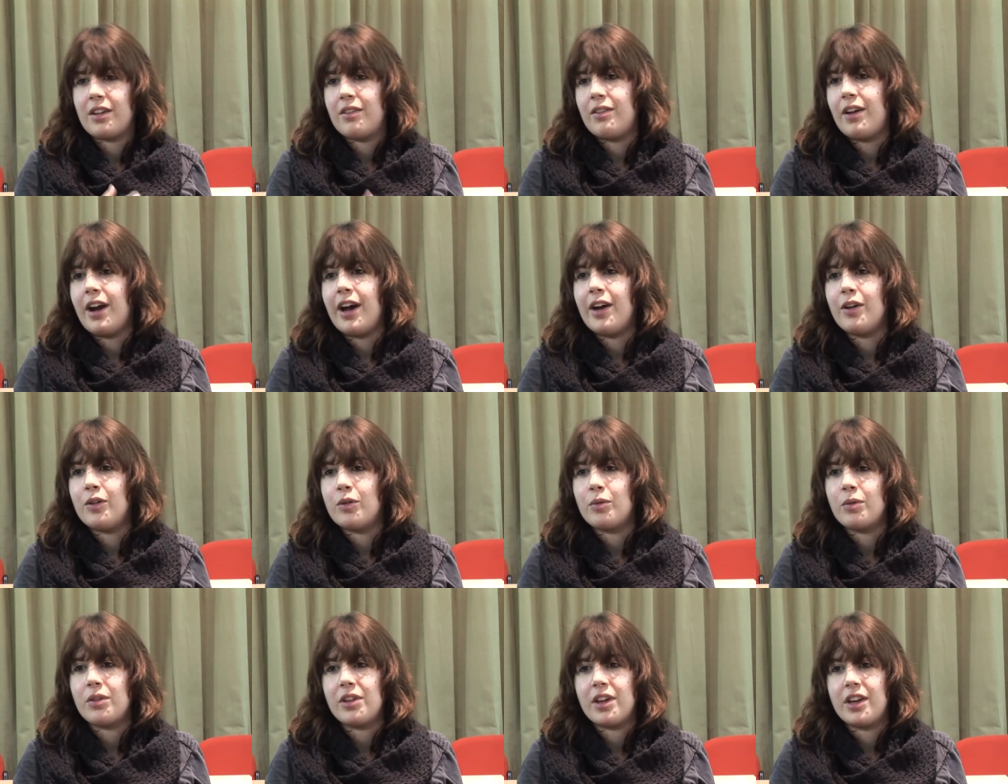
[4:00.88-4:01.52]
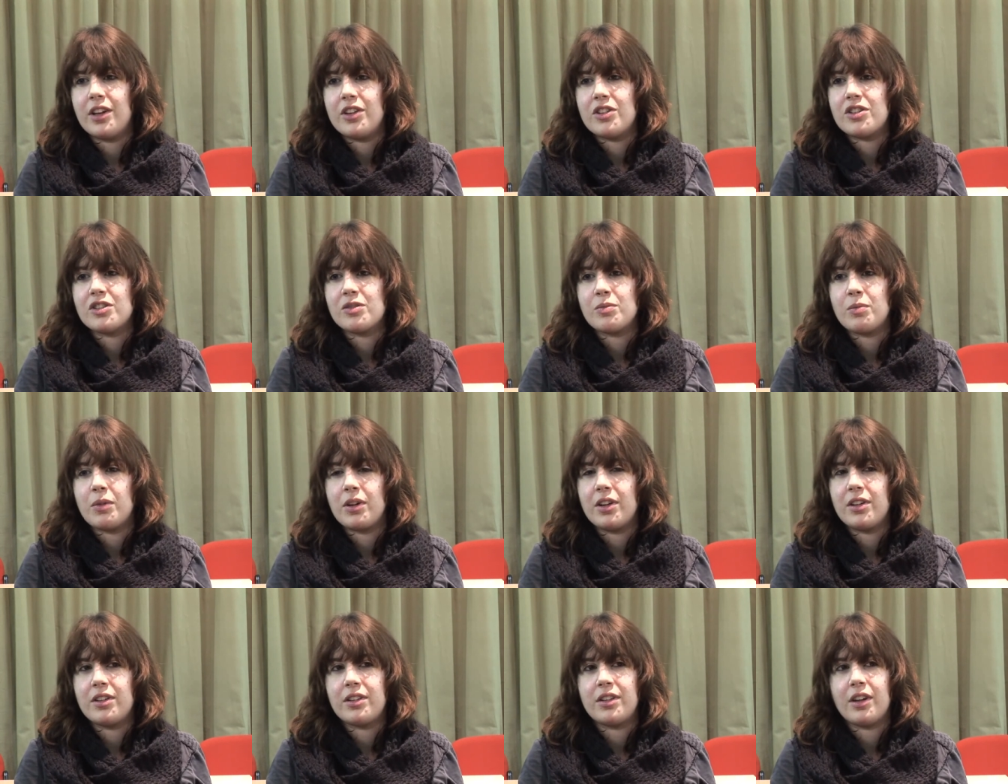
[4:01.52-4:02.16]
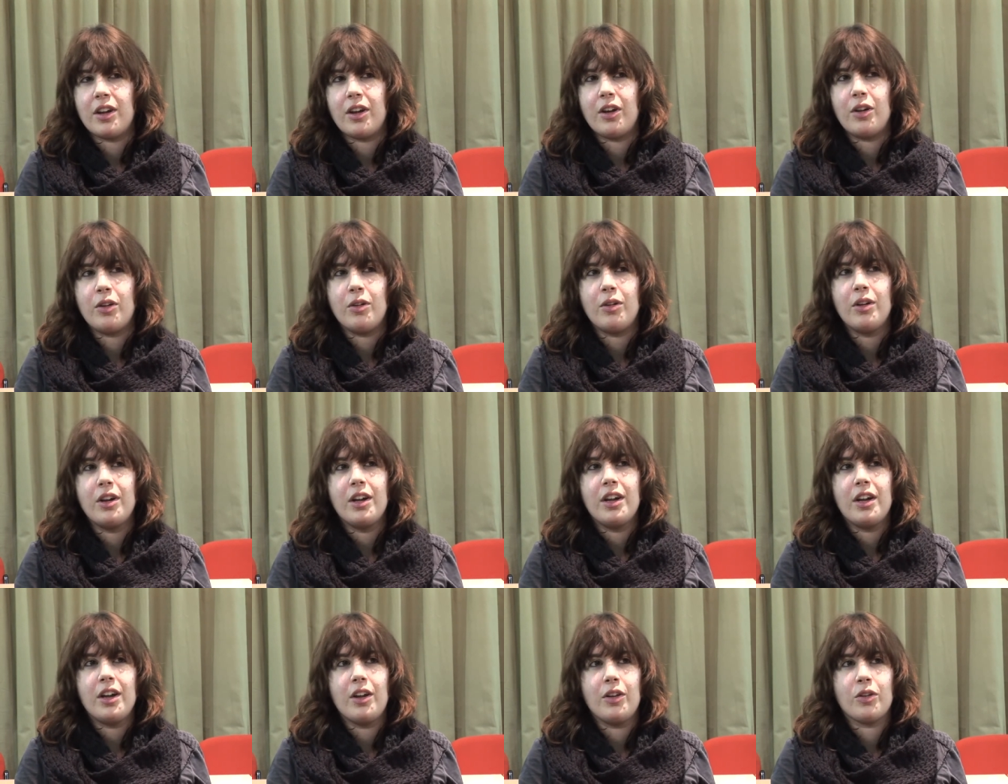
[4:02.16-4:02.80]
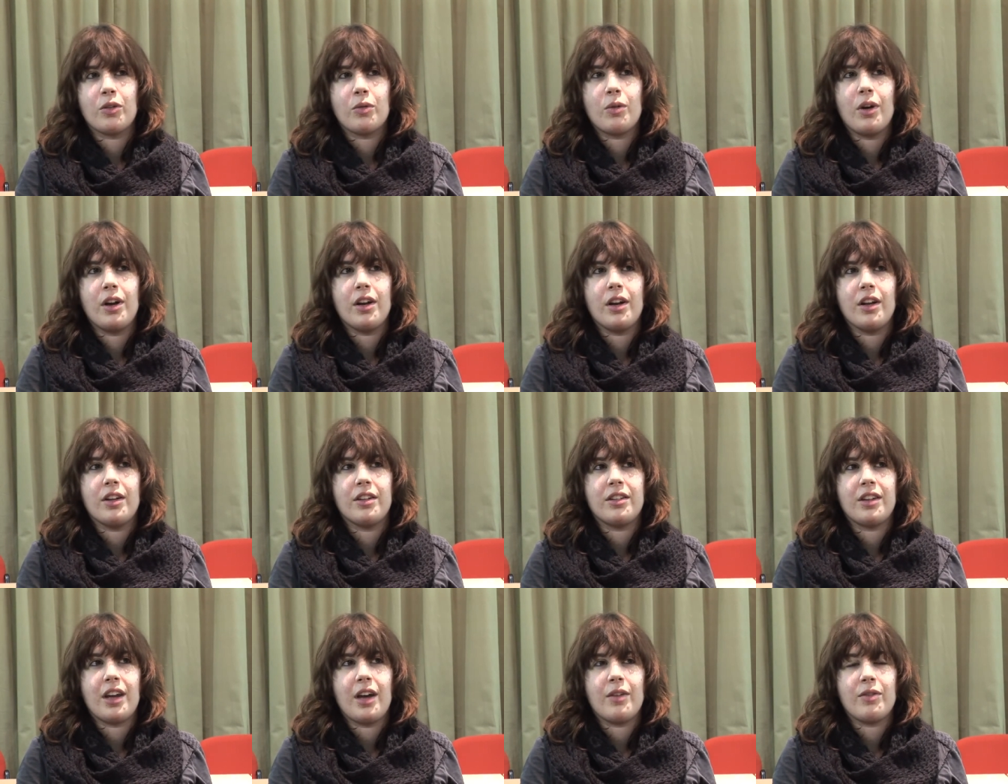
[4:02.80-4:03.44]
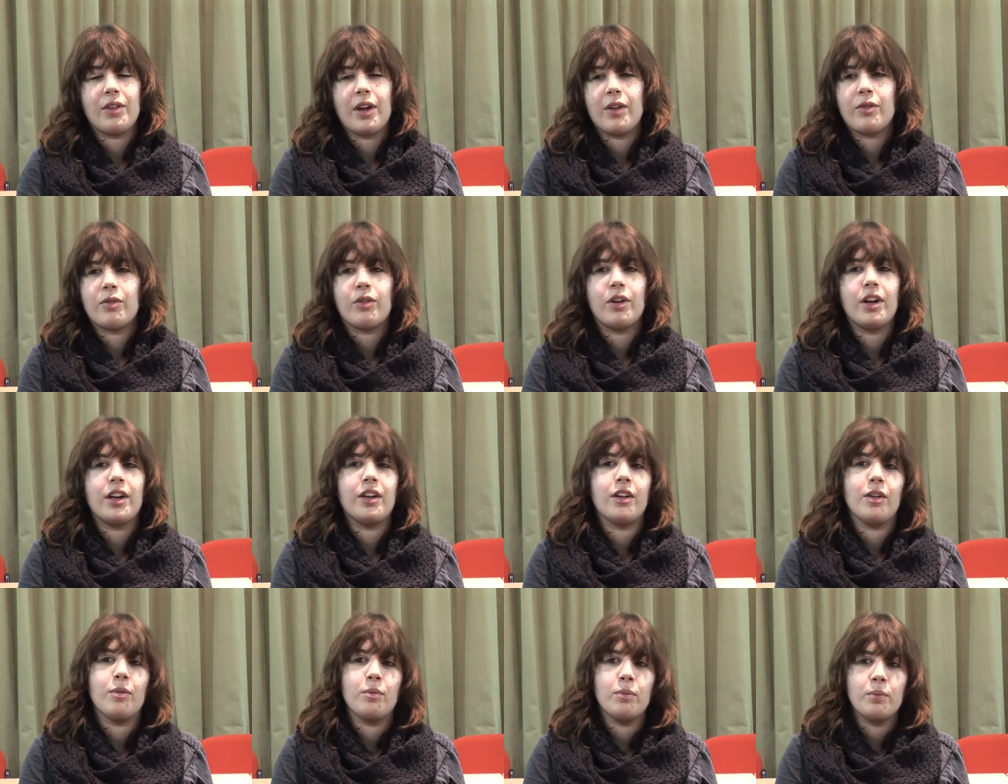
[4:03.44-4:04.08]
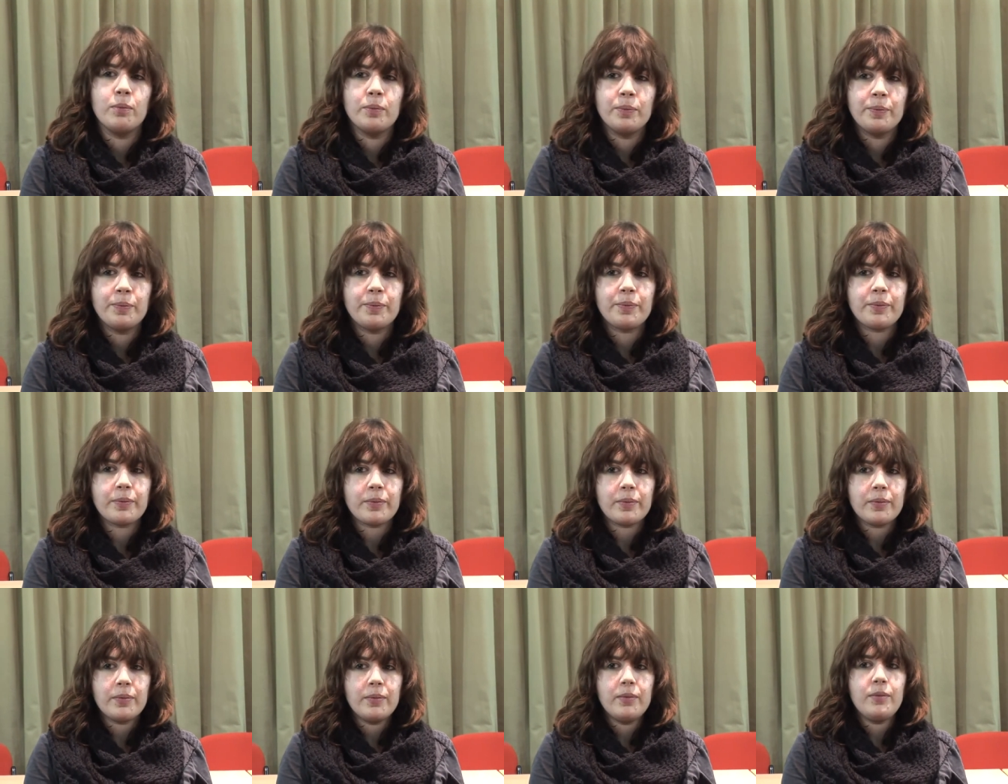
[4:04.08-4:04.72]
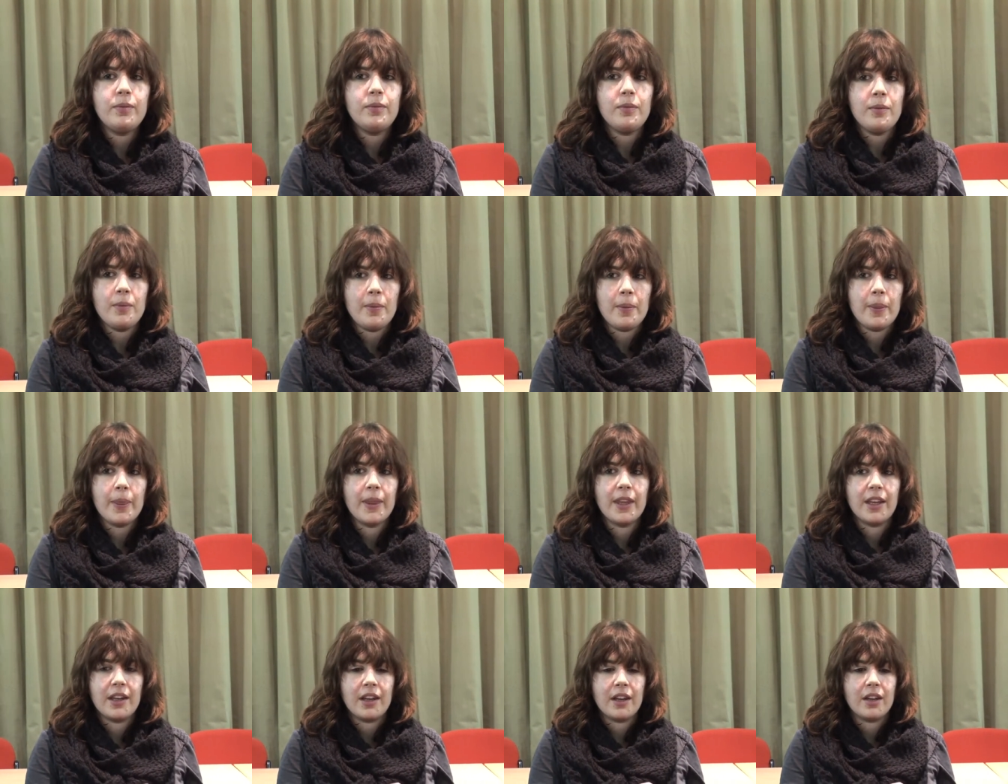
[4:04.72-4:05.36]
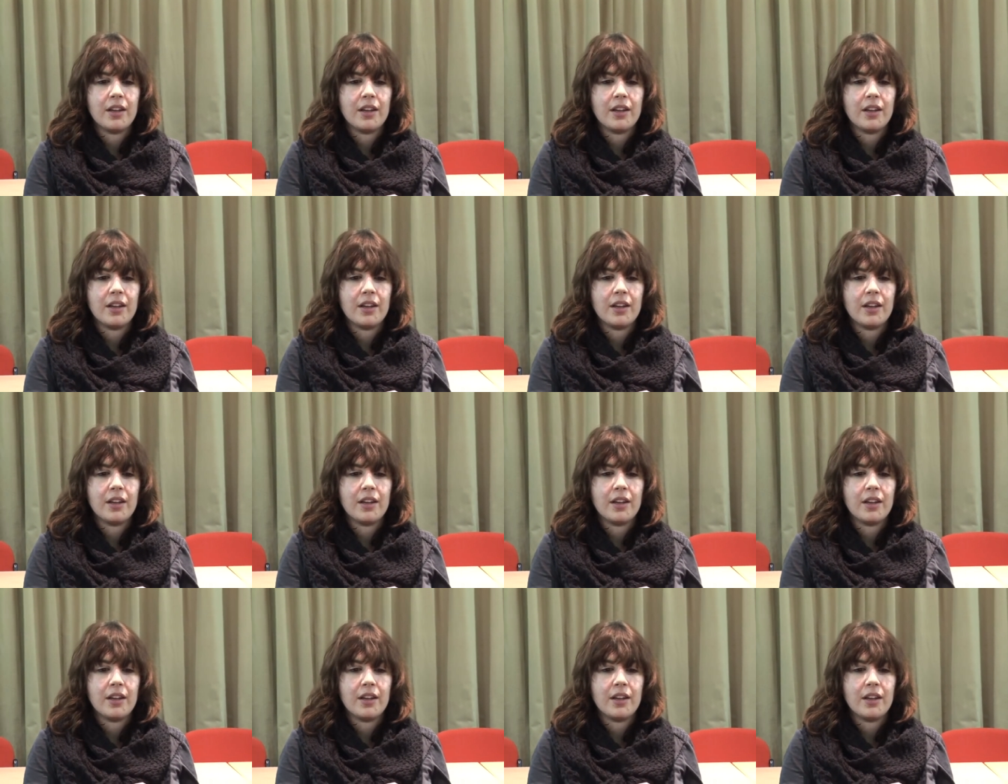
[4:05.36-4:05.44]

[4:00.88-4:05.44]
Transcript: around with the instrument. So it was quite nice to have that freedom. Yeah.